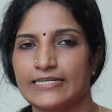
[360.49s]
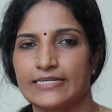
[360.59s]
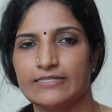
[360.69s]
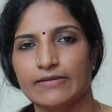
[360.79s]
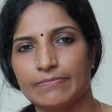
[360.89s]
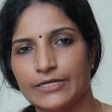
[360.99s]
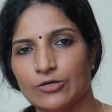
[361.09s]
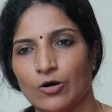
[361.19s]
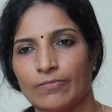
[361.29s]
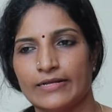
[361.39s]
vitals will be
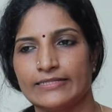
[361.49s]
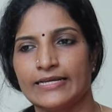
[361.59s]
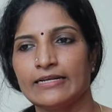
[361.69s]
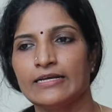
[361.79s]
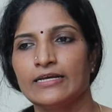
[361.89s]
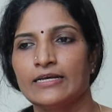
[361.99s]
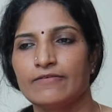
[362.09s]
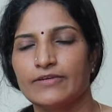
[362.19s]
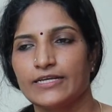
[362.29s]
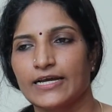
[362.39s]
normal, then
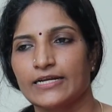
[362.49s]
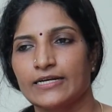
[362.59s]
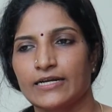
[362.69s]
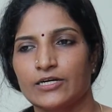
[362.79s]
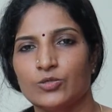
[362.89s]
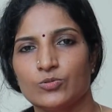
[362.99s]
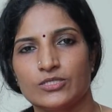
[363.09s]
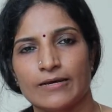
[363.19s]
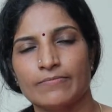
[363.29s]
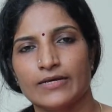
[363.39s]
we can do
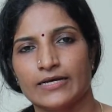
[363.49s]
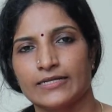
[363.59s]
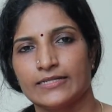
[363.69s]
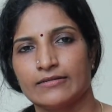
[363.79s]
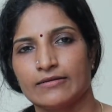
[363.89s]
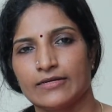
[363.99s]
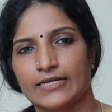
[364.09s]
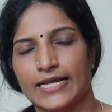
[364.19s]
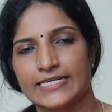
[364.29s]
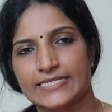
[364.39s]
some
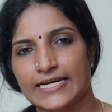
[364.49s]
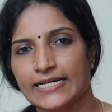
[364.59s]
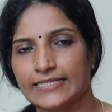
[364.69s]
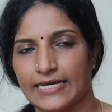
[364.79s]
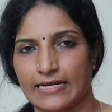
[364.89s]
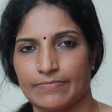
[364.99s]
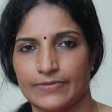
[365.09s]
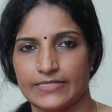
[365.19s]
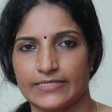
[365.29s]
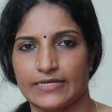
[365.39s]
external
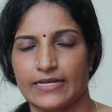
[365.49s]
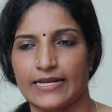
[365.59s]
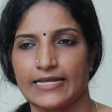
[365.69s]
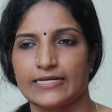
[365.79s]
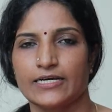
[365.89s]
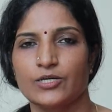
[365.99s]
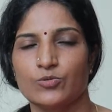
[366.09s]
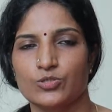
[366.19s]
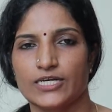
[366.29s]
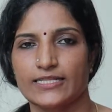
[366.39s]
therapies like
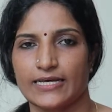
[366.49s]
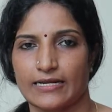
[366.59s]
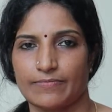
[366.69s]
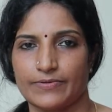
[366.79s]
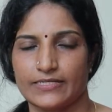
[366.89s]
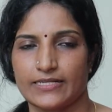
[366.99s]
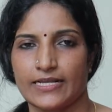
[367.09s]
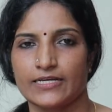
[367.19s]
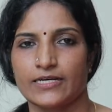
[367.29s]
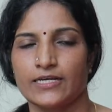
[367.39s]
ruksha therapies,
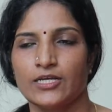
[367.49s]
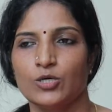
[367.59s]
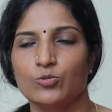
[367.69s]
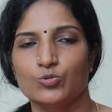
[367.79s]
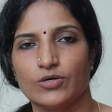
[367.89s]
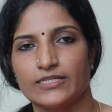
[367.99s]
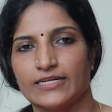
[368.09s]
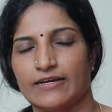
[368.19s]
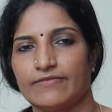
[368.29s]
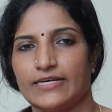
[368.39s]
like
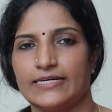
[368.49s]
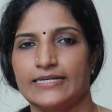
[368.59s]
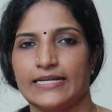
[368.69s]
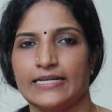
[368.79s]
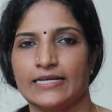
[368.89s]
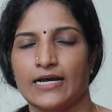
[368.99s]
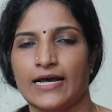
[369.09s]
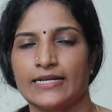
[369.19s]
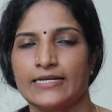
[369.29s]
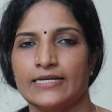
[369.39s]
Udvartana we are telling,
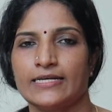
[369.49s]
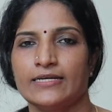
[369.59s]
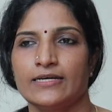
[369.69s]
and